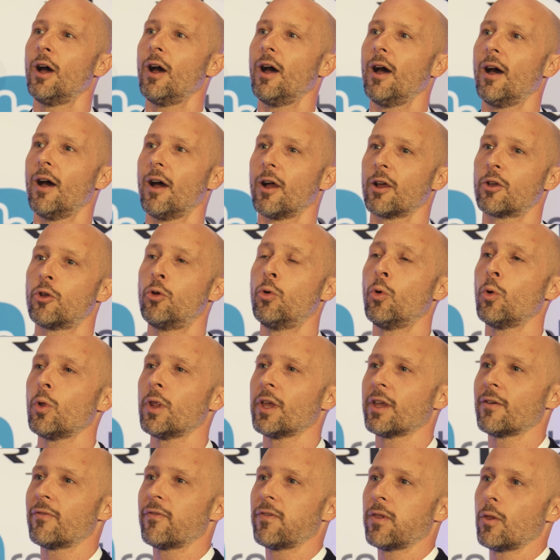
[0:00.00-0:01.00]
uh,
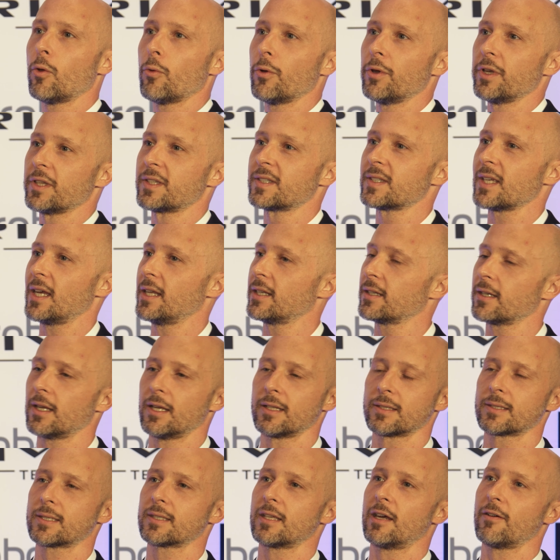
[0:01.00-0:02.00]
cooling fluids and,
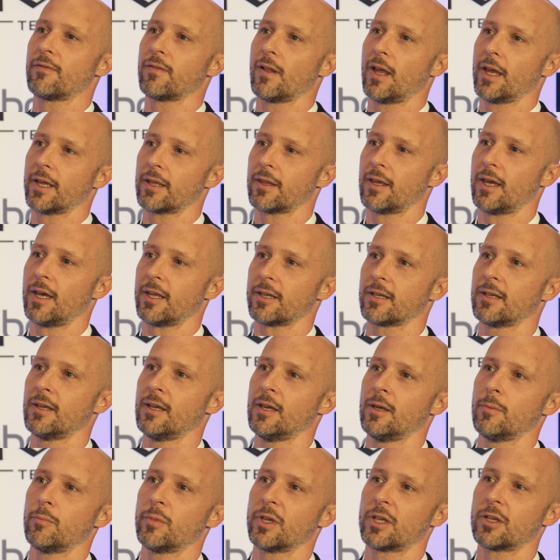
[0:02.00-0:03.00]
and stuff like that.
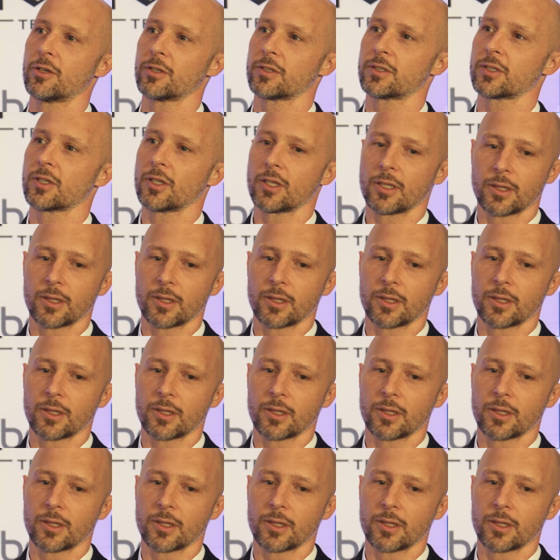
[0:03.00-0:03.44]
Yeah. Because